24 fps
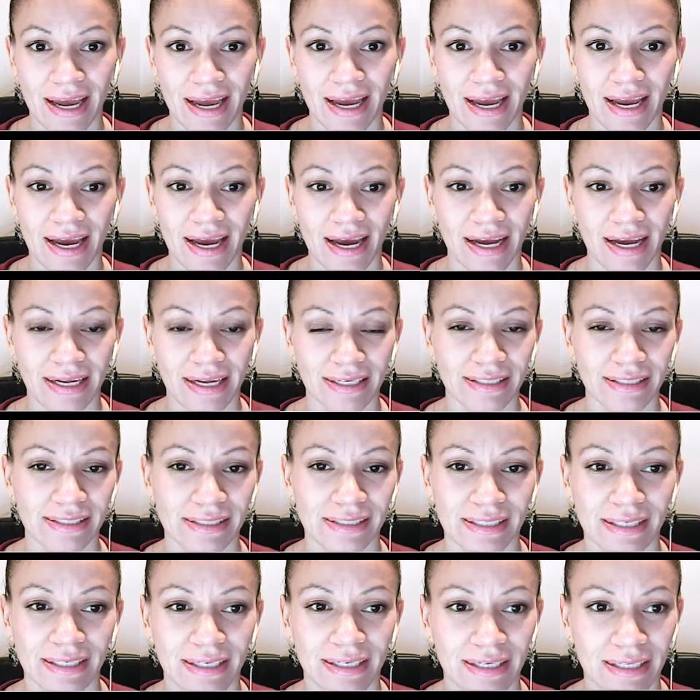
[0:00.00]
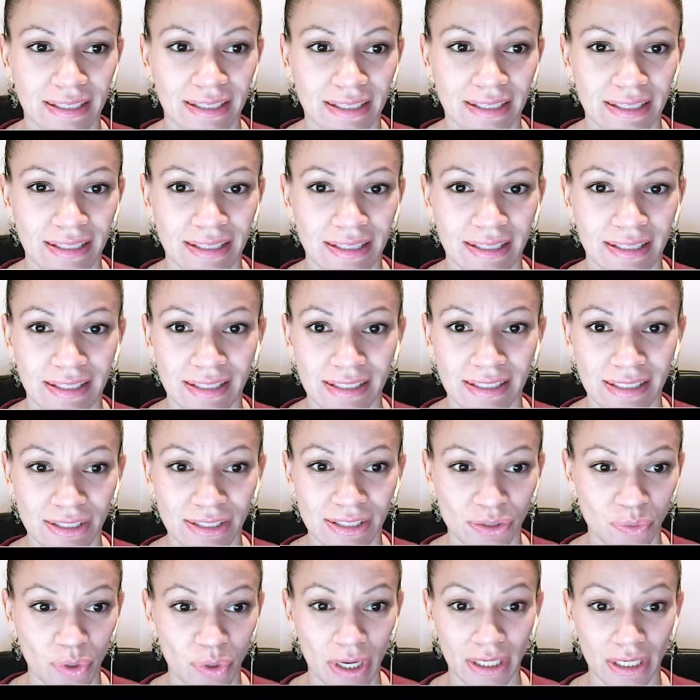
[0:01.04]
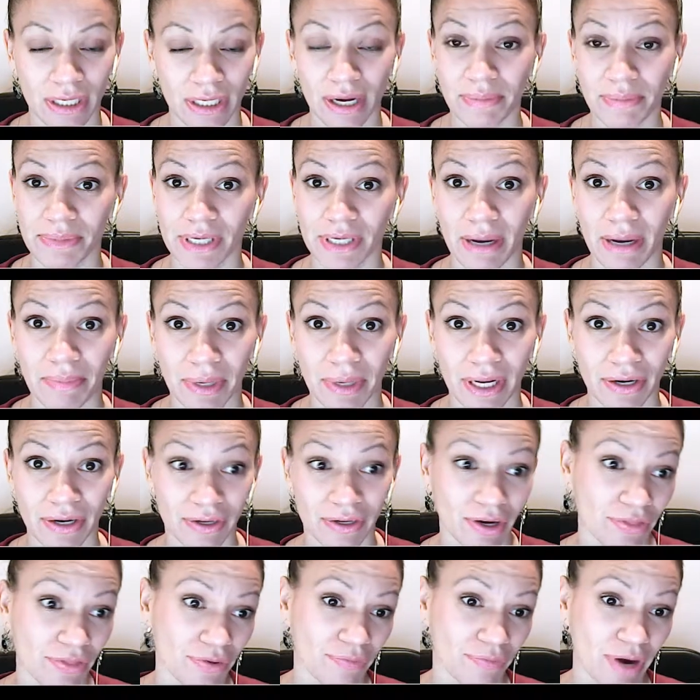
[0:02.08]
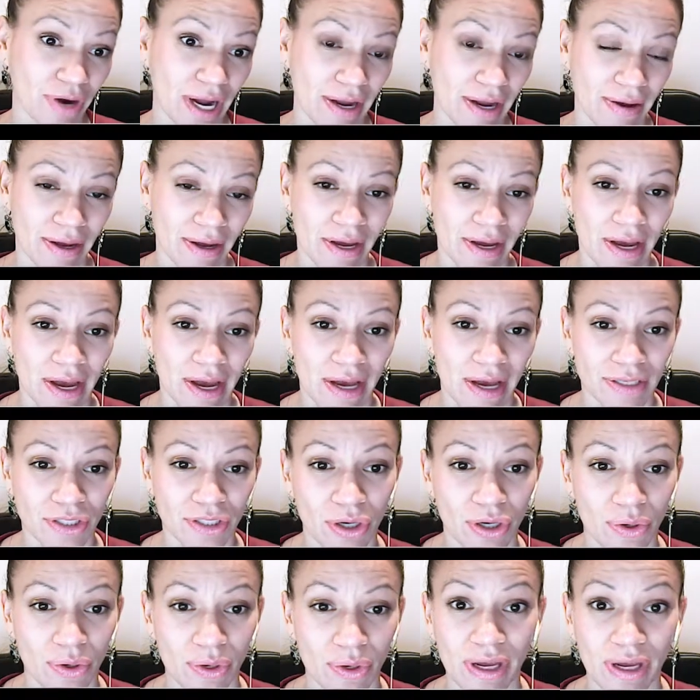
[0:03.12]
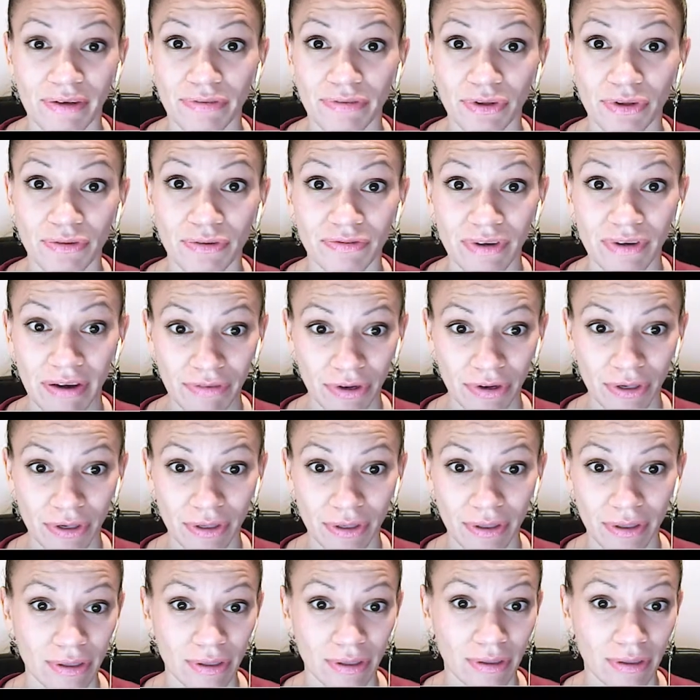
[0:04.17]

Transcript: And this is what comes up here on the right. So if you've never